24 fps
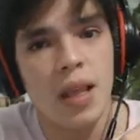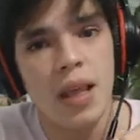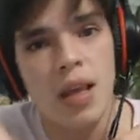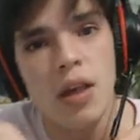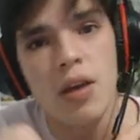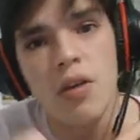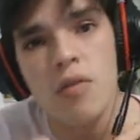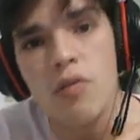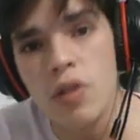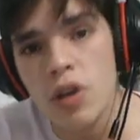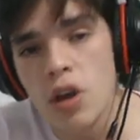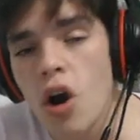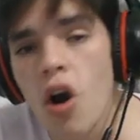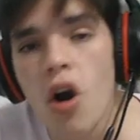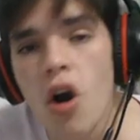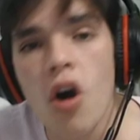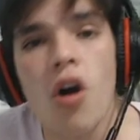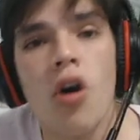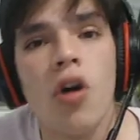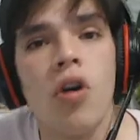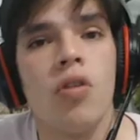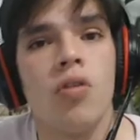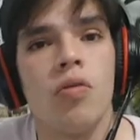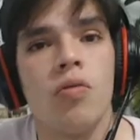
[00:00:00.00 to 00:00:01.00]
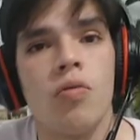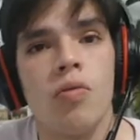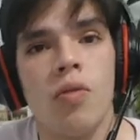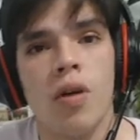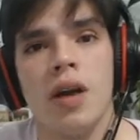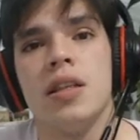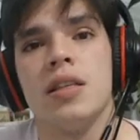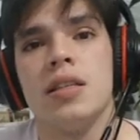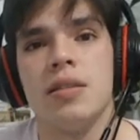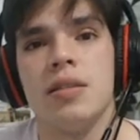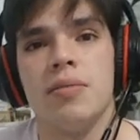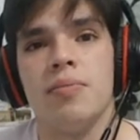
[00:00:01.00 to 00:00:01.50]
we all
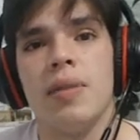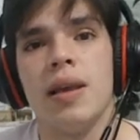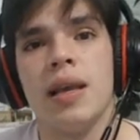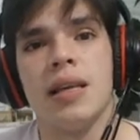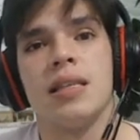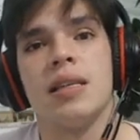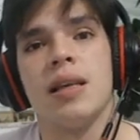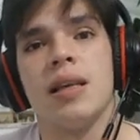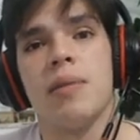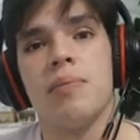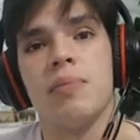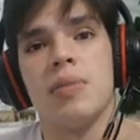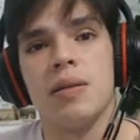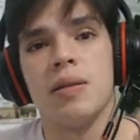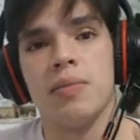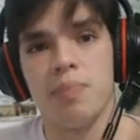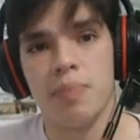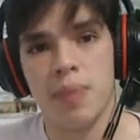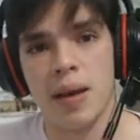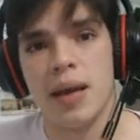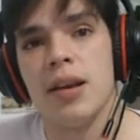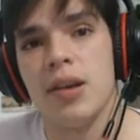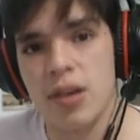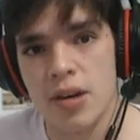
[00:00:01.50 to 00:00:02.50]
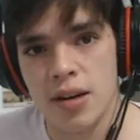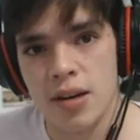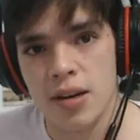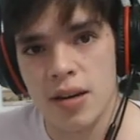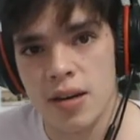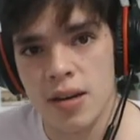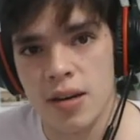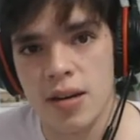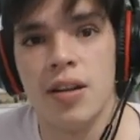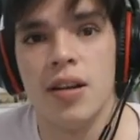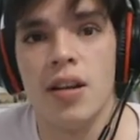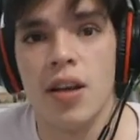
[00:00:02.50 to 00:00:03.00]
want to make something better
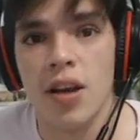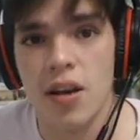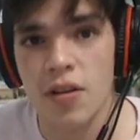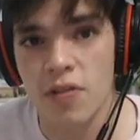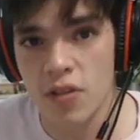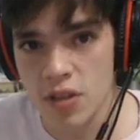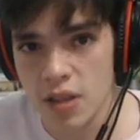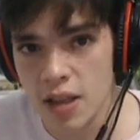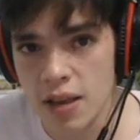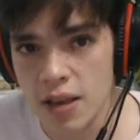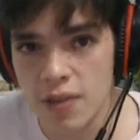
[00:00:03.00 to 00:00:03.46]
of our life.